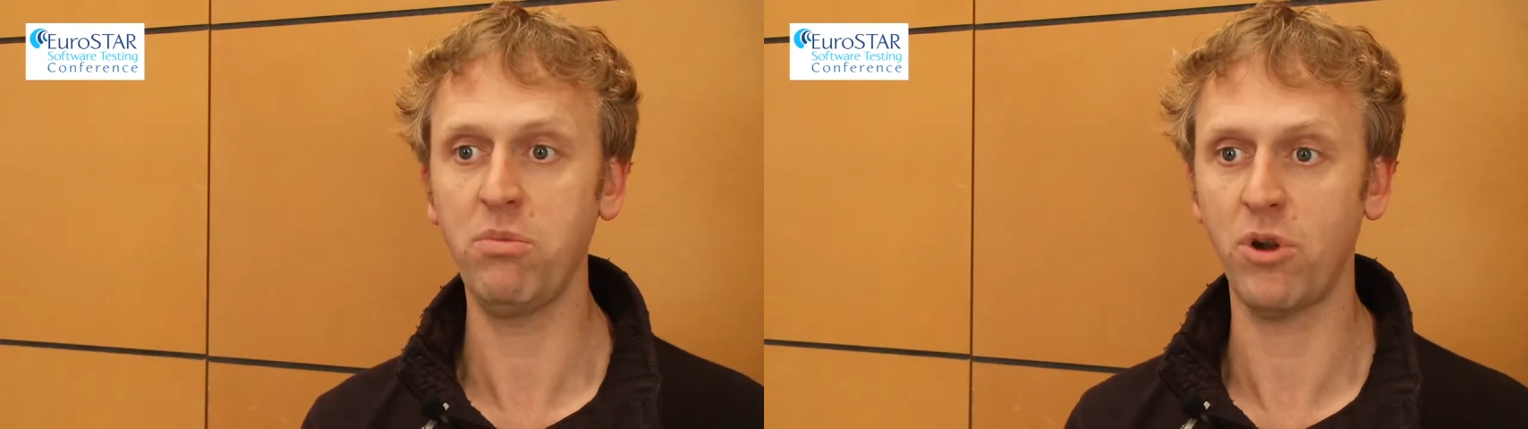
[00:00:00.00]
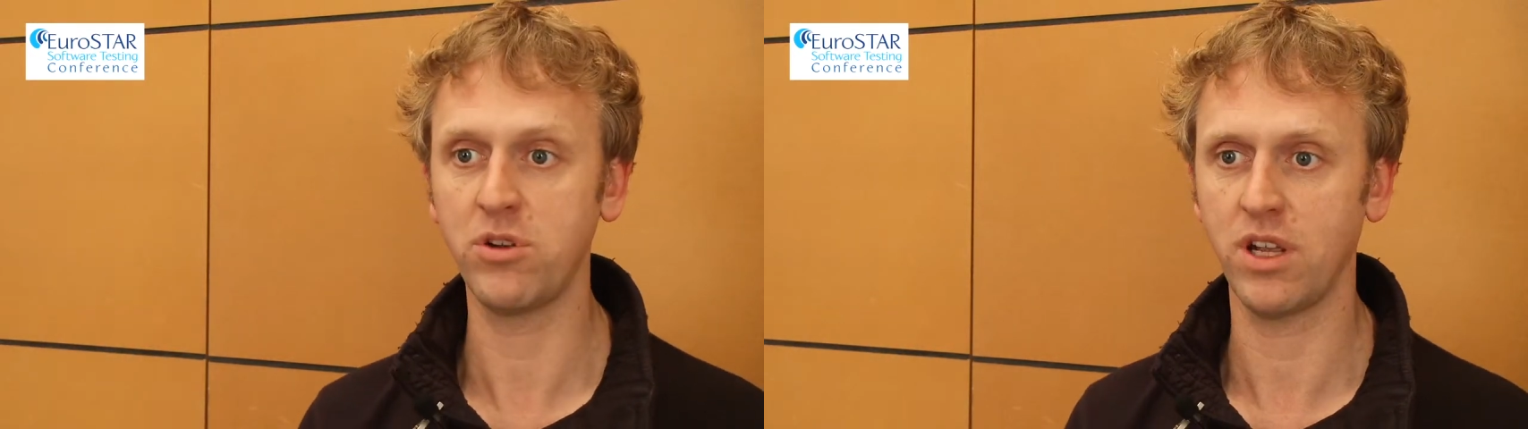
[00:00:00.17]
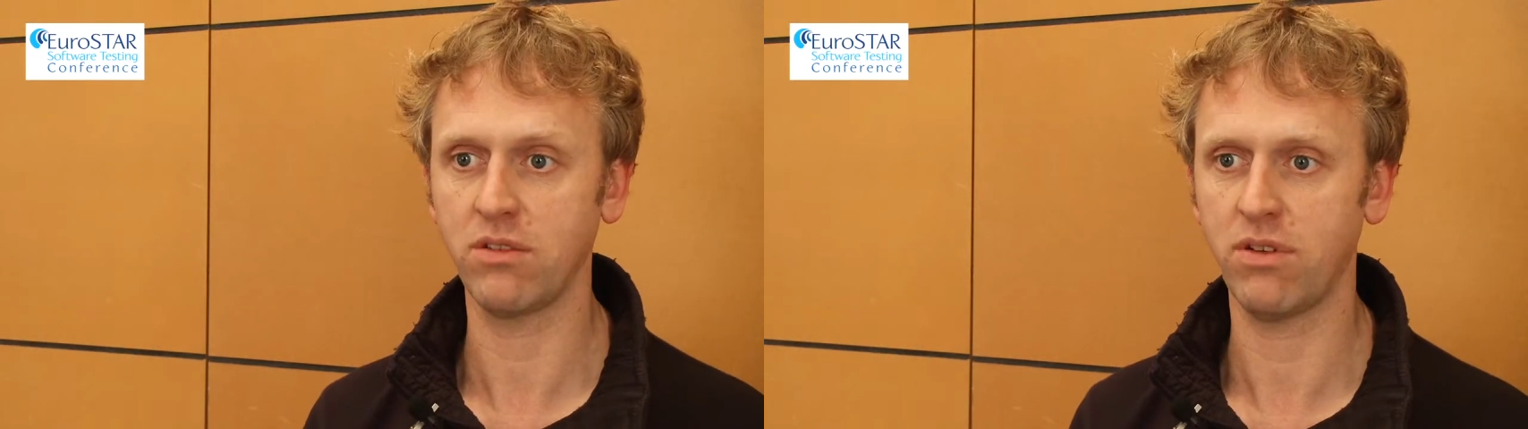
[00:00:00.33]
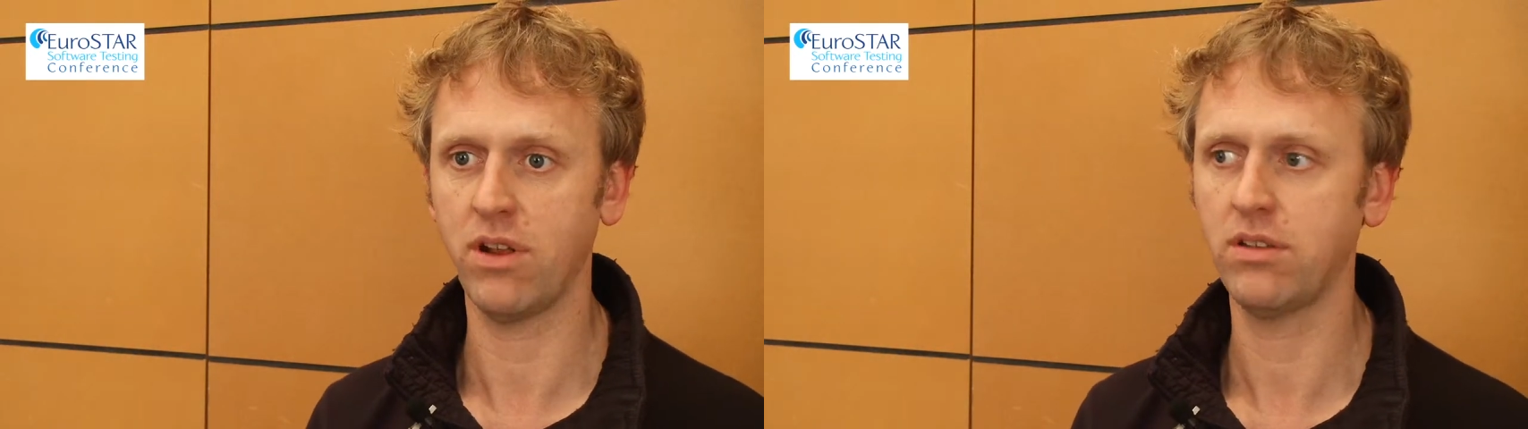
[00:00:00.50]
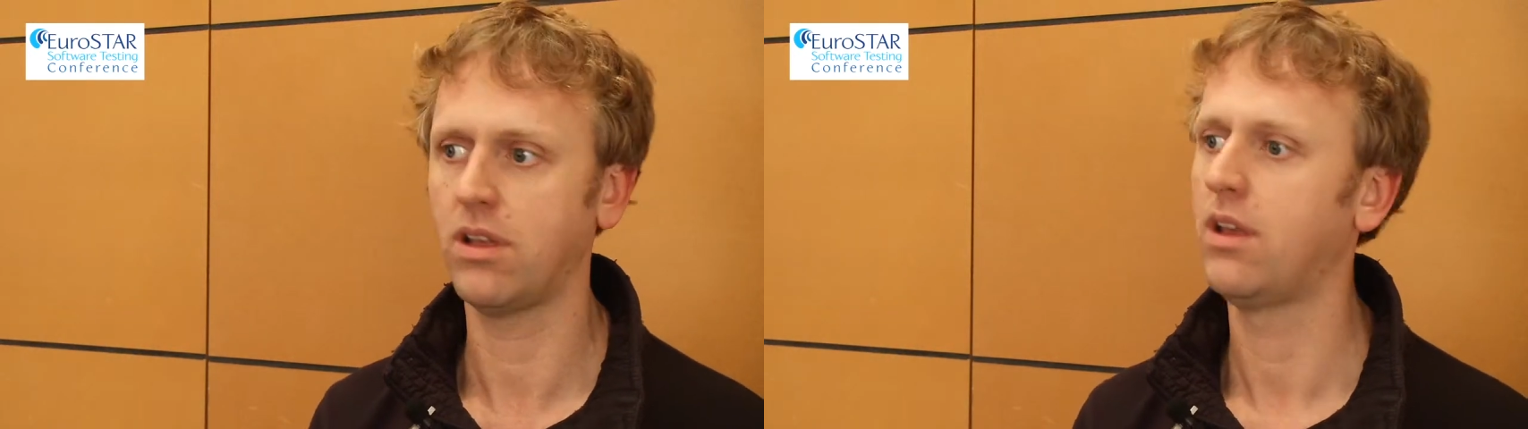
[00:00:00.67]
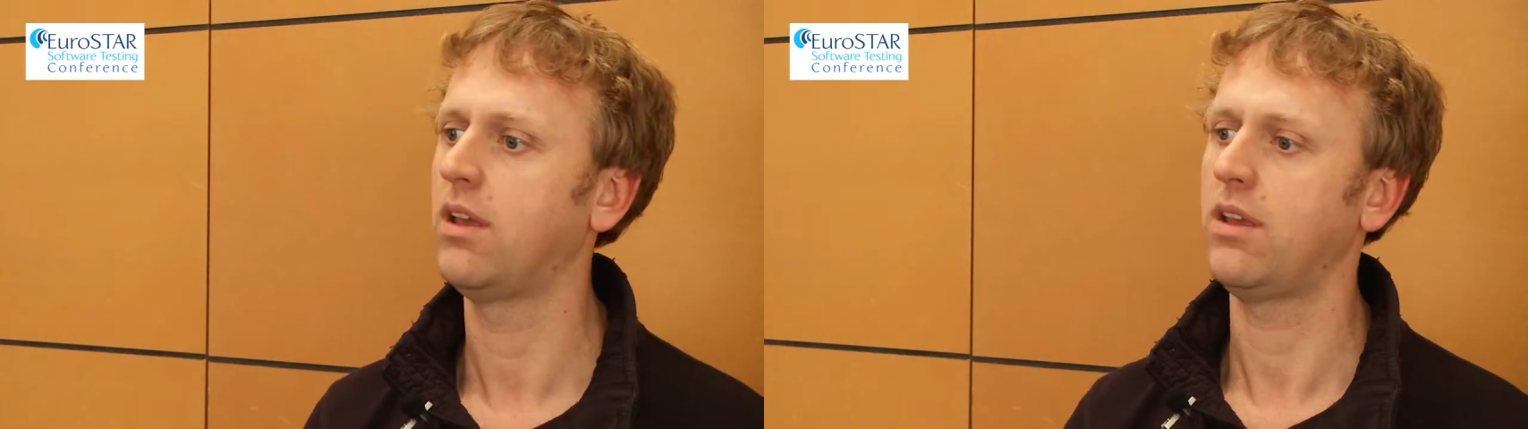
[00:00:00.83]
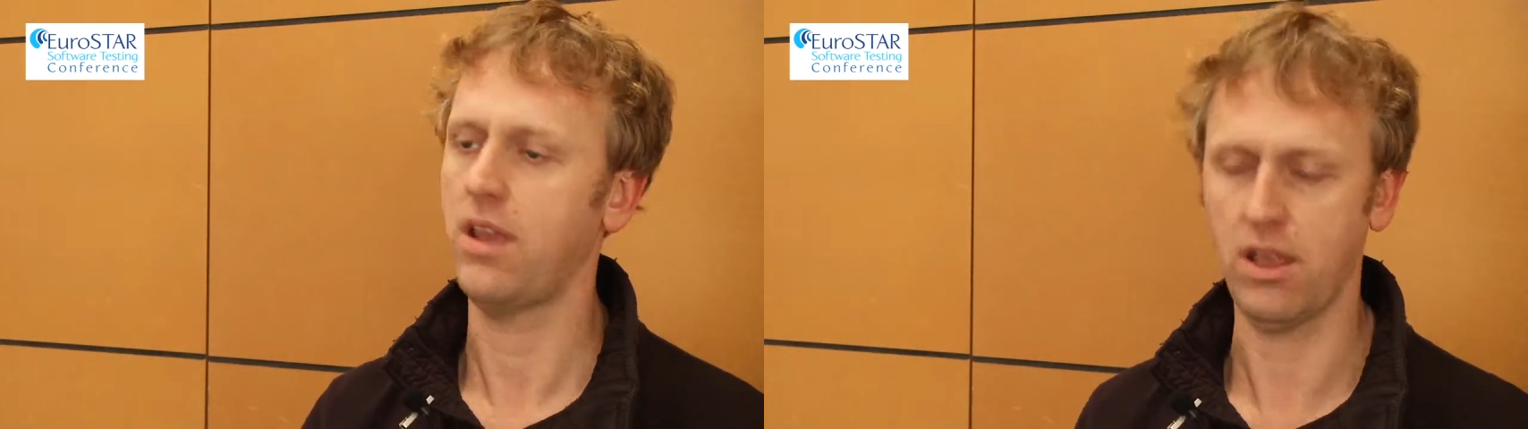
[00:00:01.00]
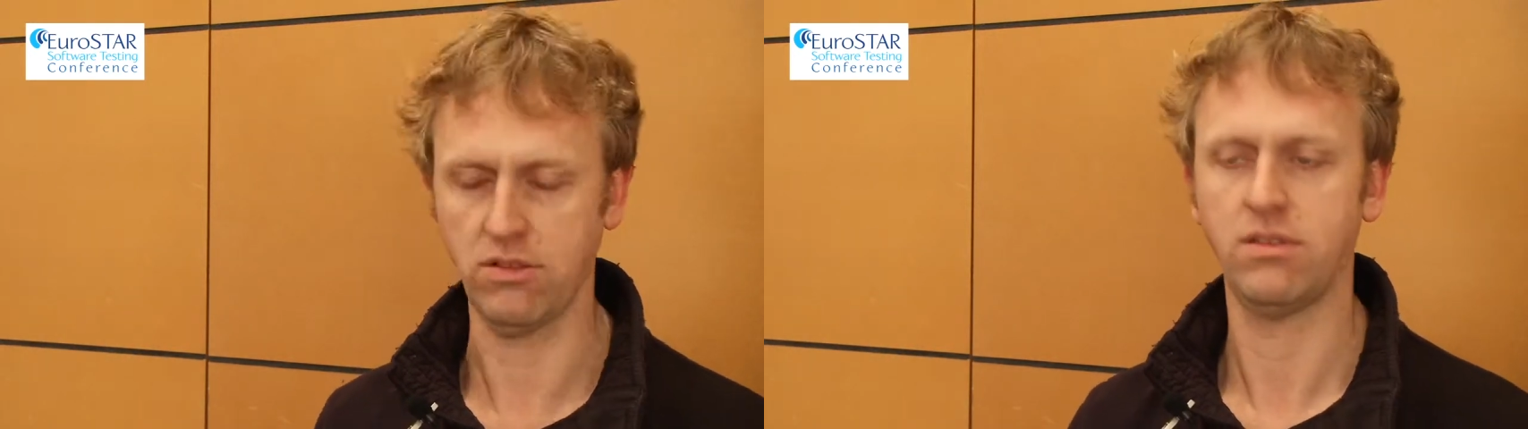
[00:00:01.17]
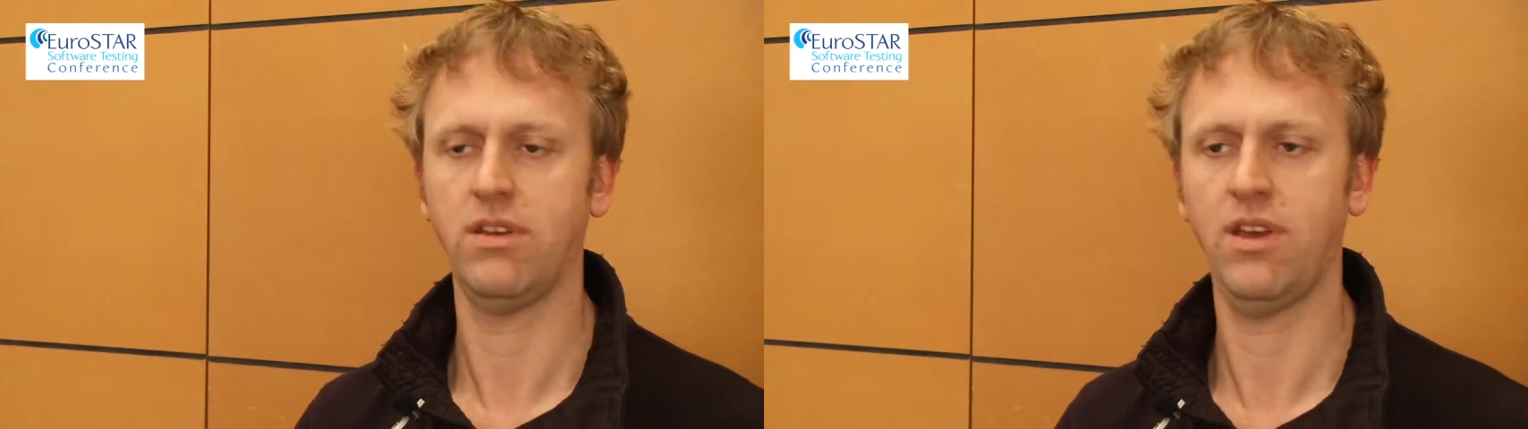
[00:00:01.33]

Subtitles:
project for us? Yes,